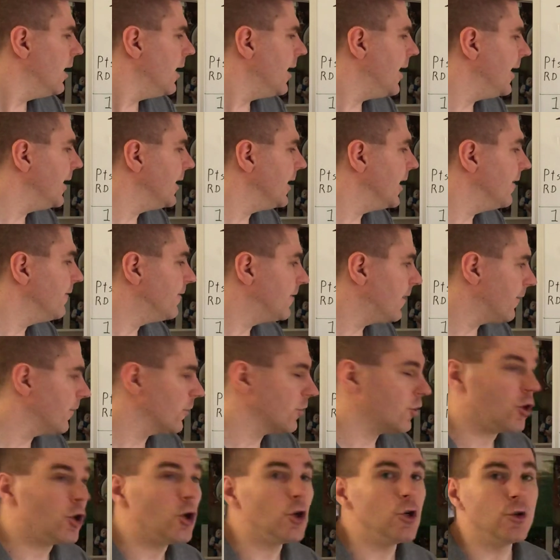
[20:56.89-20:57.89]
and have
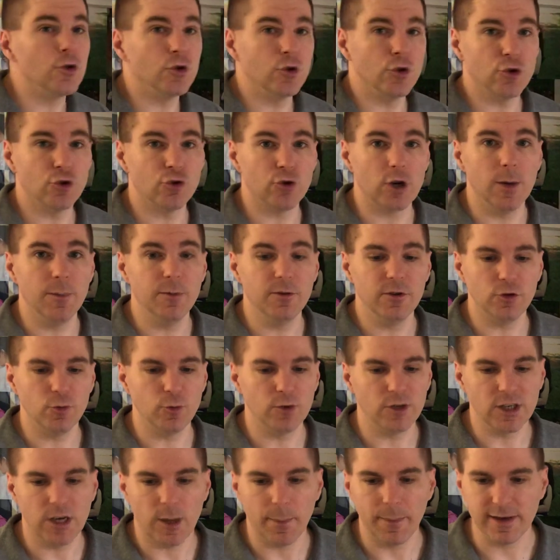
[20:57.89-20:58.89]
definitely earned their stripes this
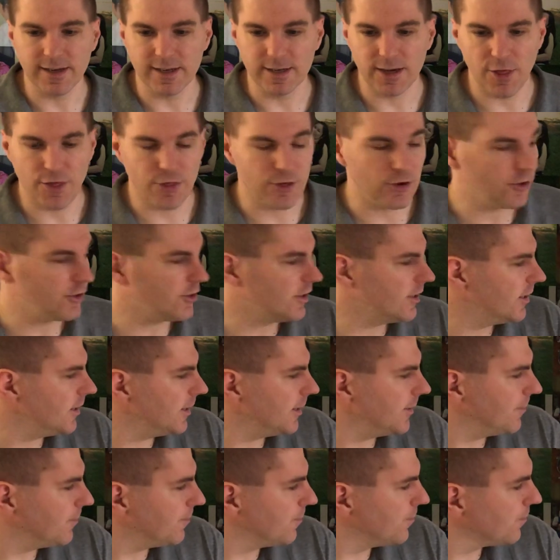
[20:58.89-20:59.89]
week, coming in at
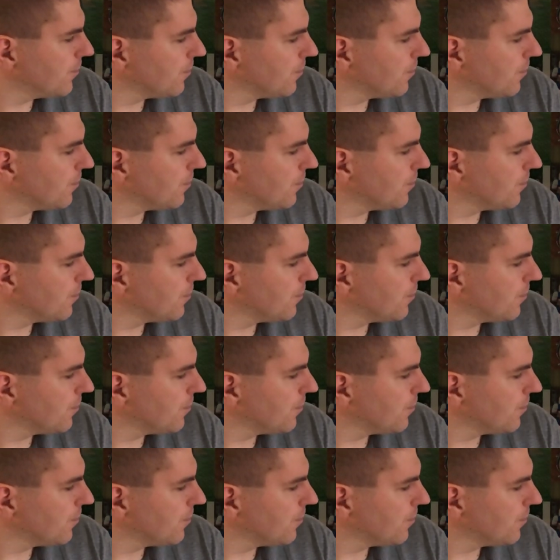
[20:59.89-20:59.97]
13.